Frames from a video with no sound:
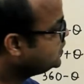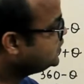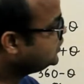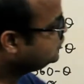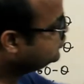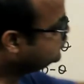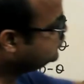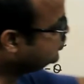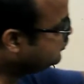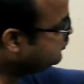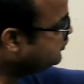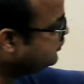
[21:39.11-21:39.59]

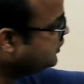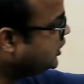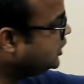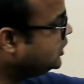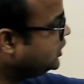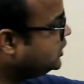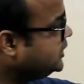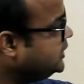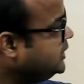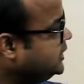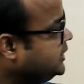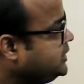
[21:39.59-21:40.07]
So we
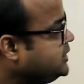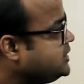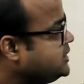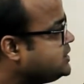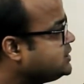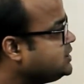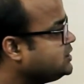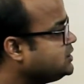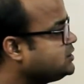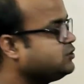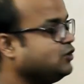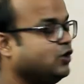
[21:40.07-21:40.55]
already
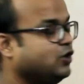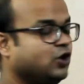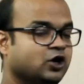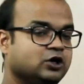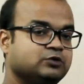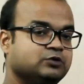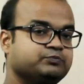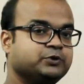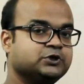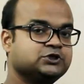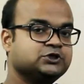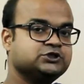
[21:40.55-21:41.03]
discussed
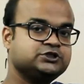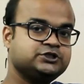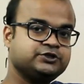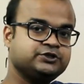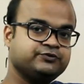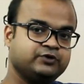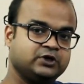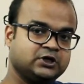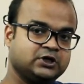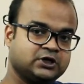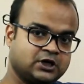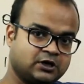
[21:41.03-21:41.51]
all positive
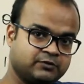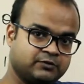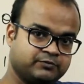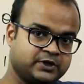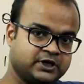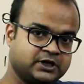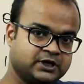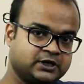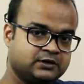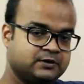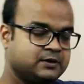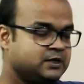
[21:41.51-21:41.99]
will come
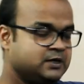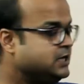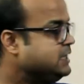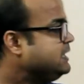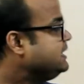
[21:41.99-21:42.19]
here.